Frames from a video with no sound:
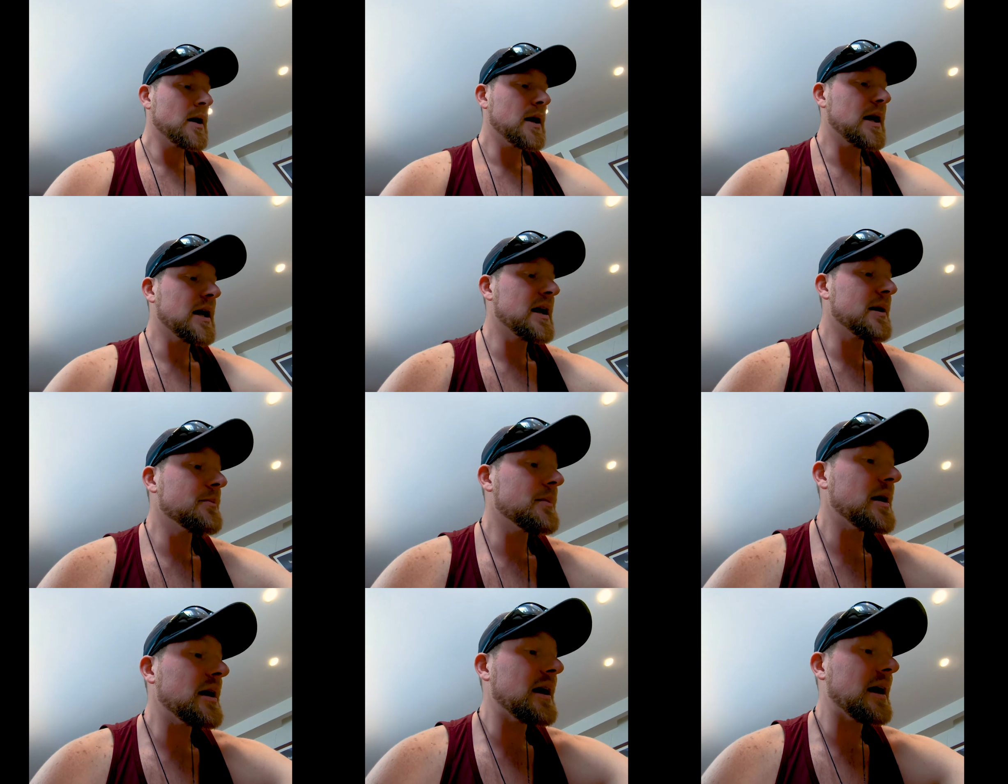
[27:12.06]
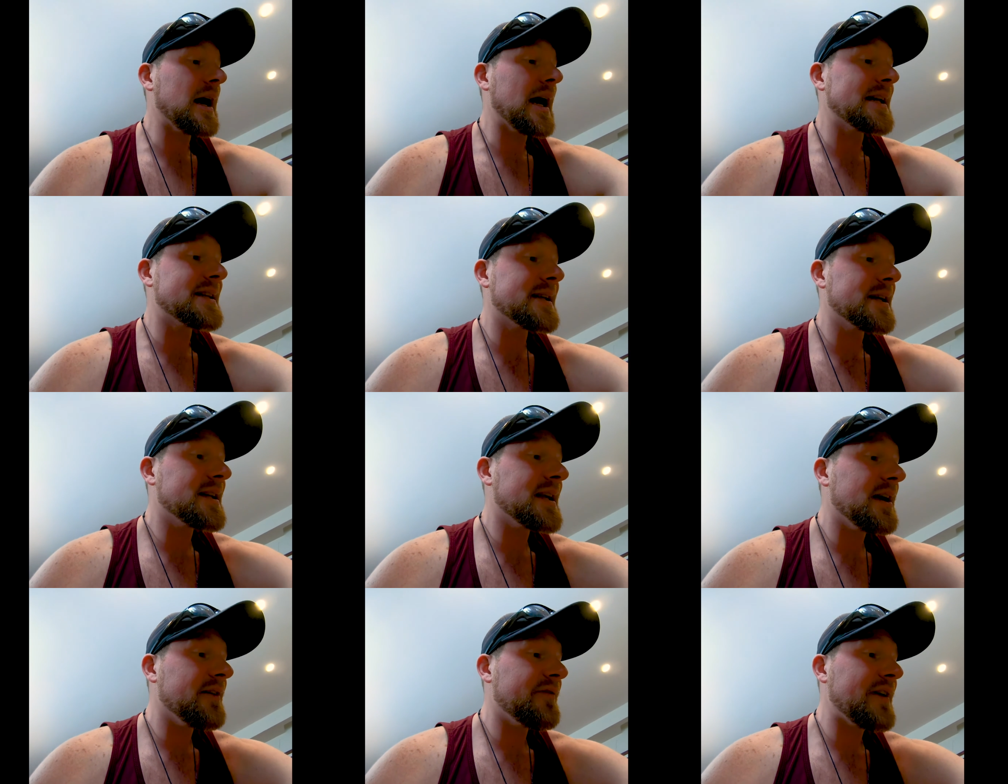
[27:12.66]
I
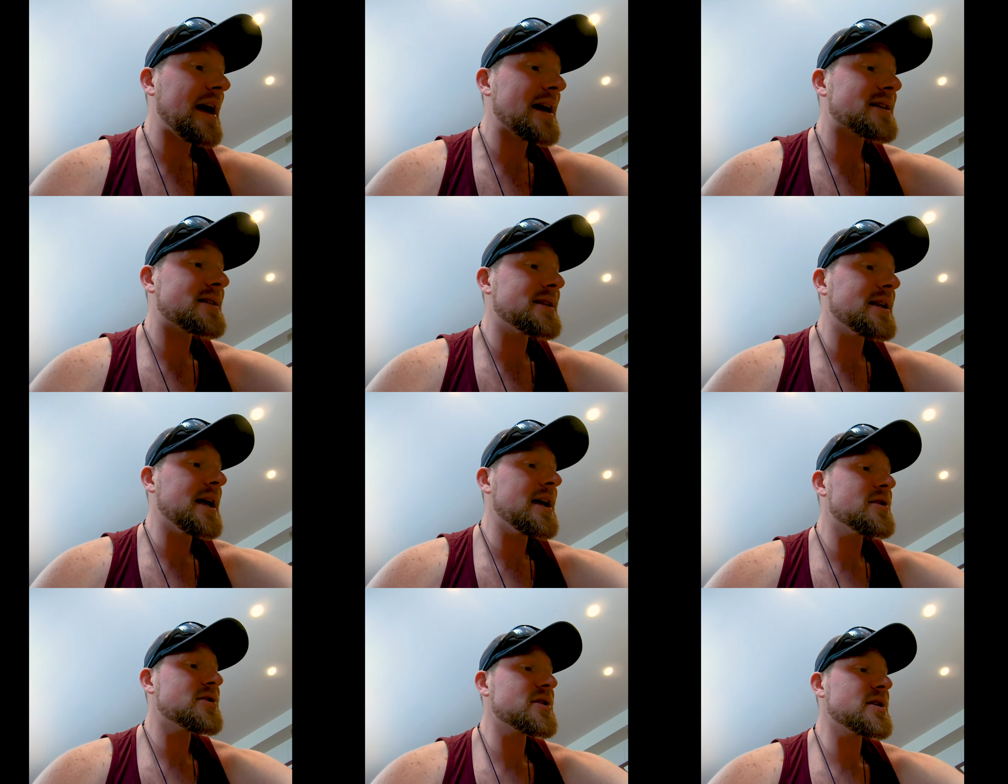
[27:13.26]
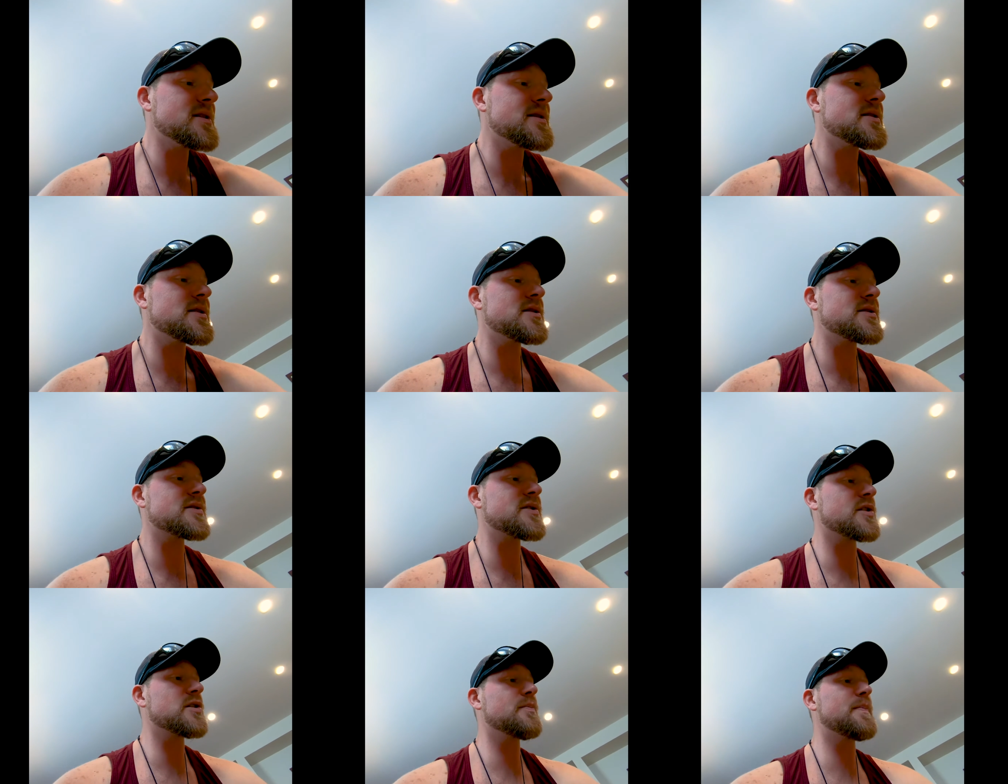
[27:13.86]
did get vaccinations,
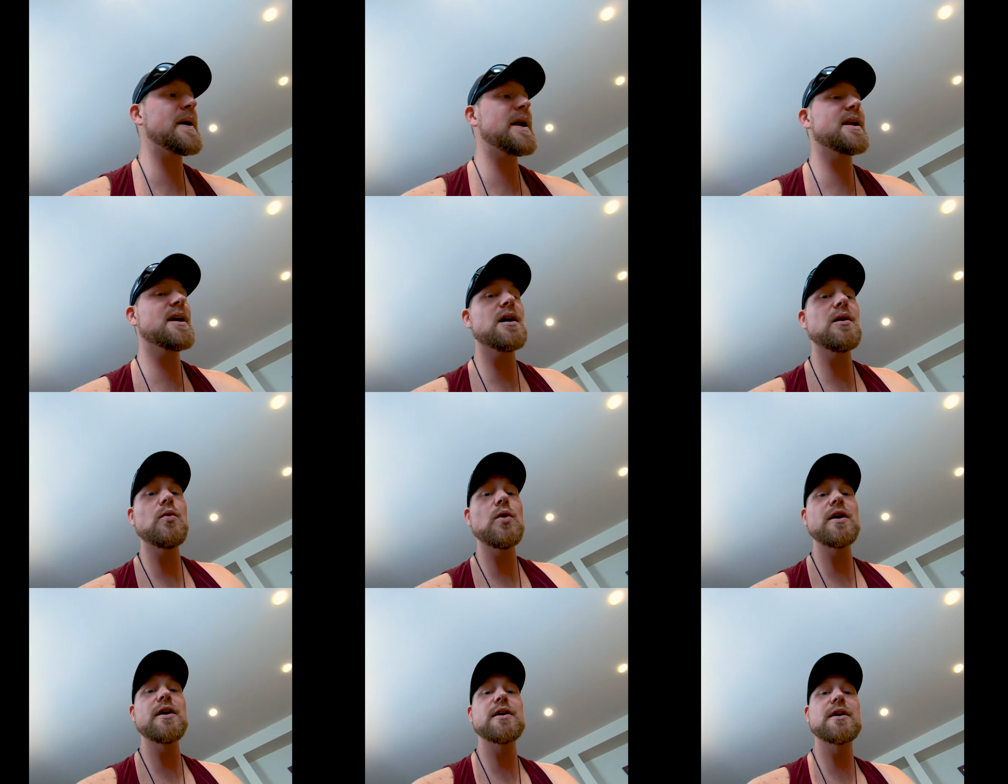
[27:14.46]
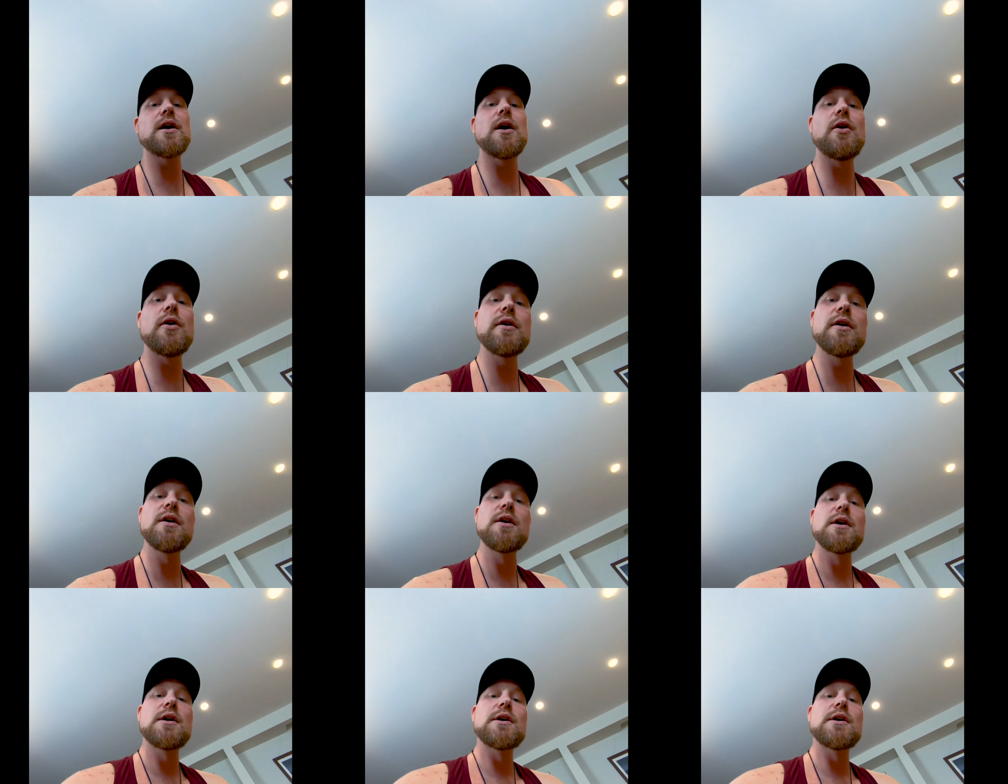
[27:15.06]
so depending on where you're going,